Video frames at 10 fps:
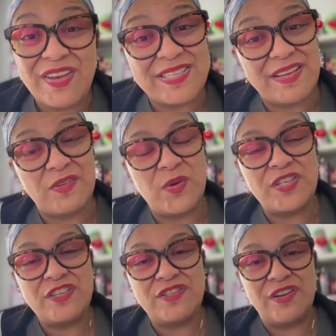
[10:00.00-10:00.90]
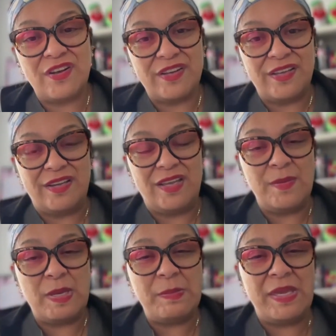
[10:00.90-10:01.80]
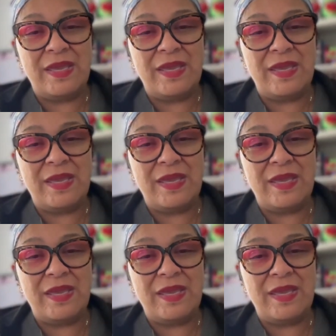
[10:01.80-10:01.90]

If you guys have questions, y'all can email